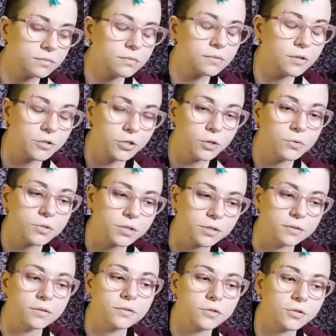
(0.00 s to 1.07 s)
The Chosen
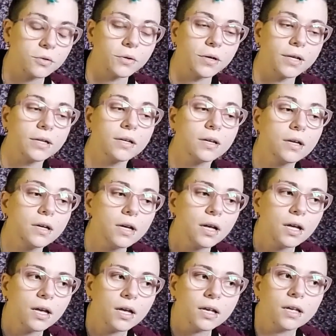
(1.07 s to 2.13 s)
story,
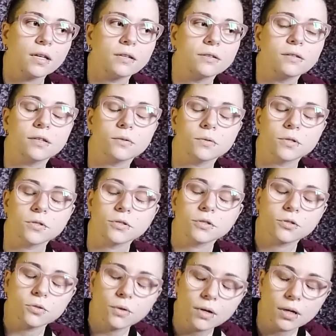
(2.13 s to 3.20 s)
and he was
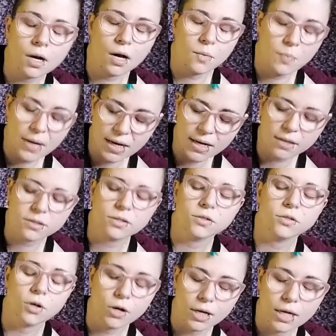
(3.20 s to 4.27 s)
short, compact,
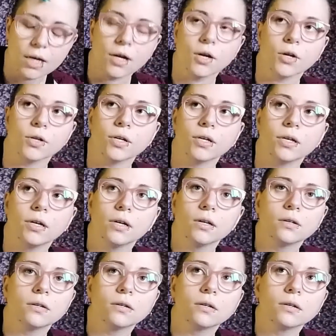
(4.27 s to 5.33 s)
dark-haired,
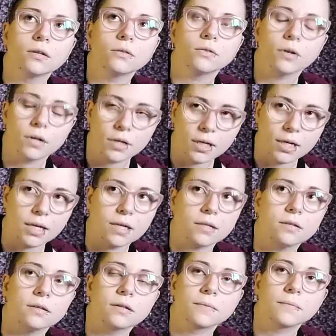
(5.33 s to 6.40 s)

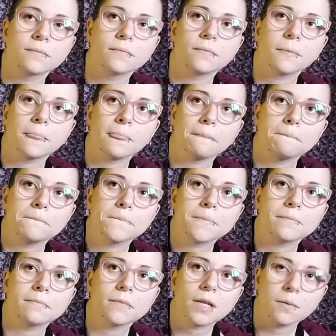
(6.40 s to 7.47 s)
dark-eyed,
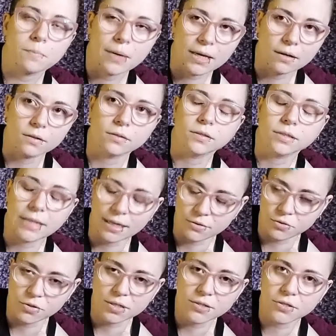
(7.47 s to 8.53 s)
pale,
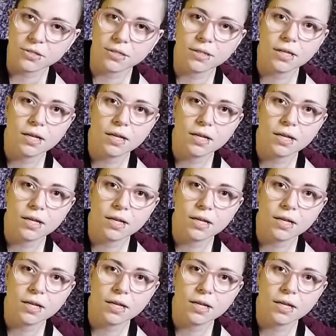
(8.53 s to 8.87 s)
dangerous,